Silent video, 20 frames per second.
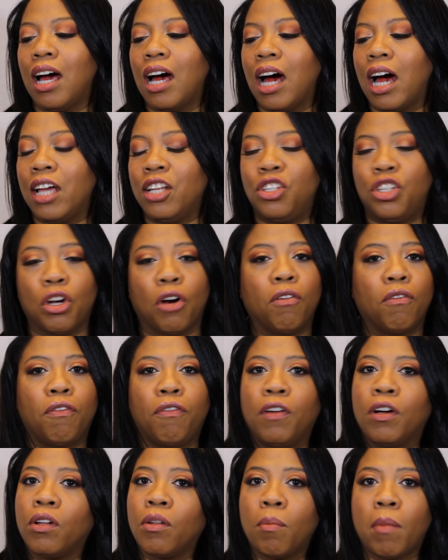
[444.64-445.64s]
I don't
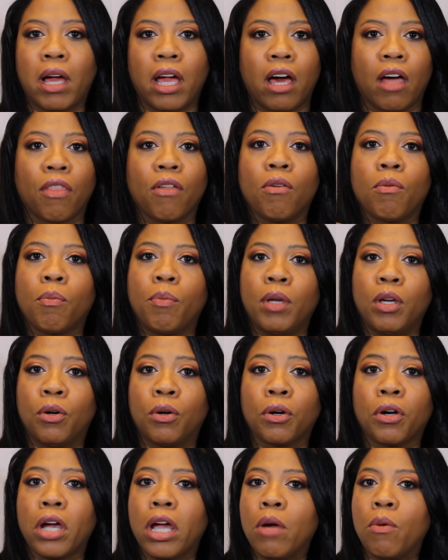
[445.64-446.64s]
feel my other
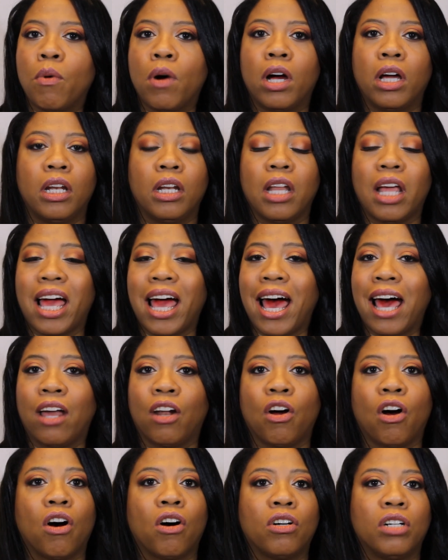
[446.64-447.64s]
Biore one
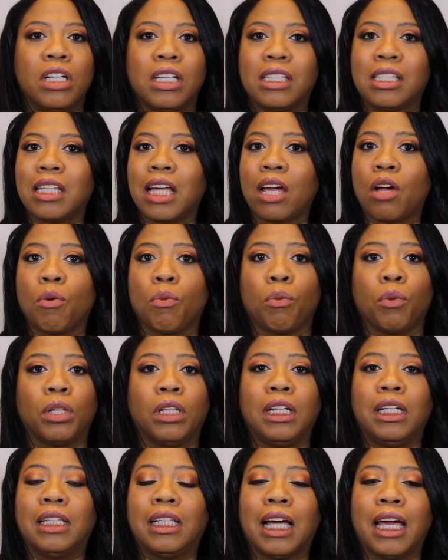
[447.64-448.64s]
at all. It's like a
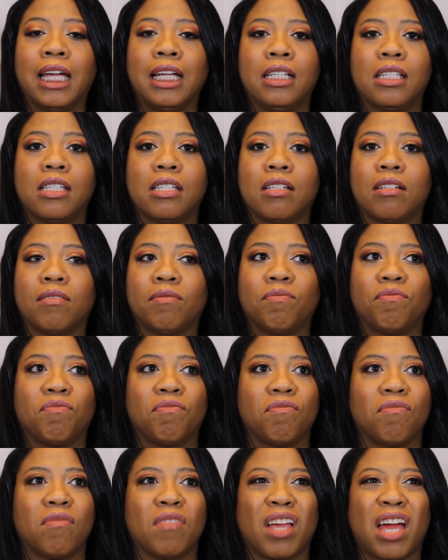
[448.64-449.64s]
really light,
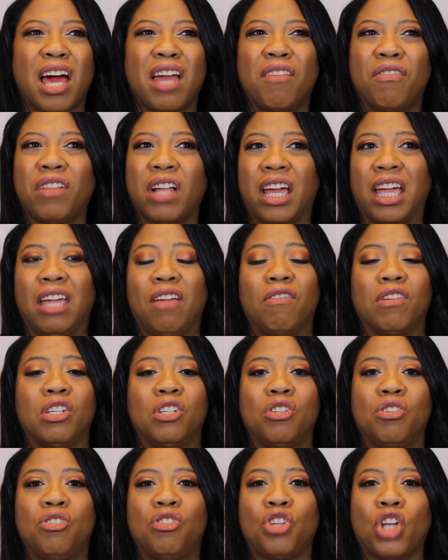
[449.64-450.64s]
kind of like
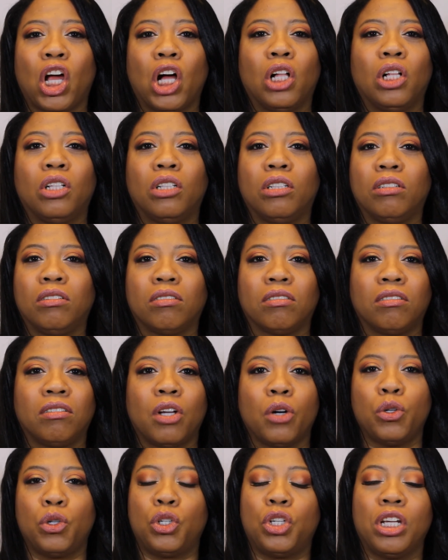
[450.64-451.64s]
even gel
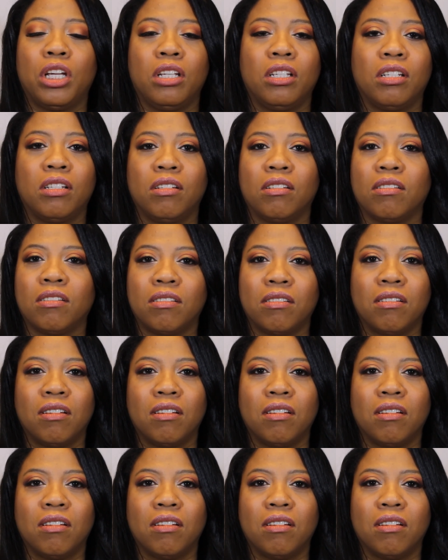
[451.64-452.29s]
lotion.